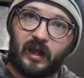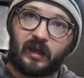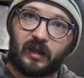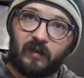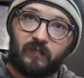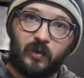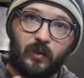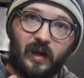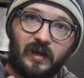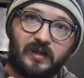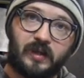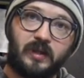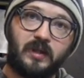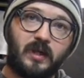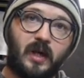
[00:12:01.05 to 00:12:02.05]
and give you
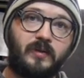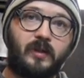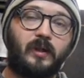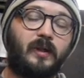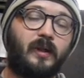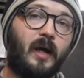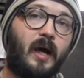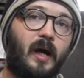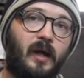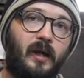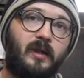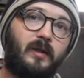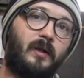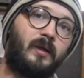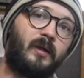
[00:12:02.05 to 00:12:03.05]
guys another
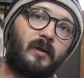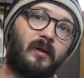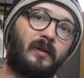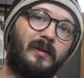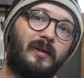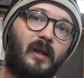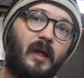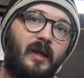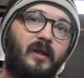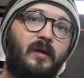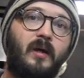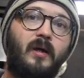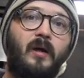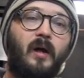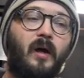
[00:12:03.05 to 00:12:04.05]
guide like
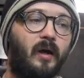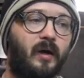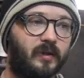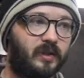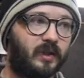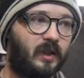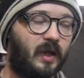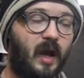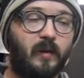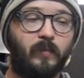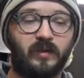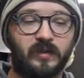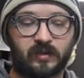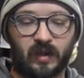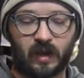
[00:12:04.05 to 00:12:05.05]
the
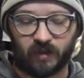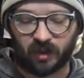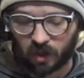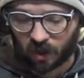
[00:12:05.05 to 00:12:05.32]
hybrid ceramic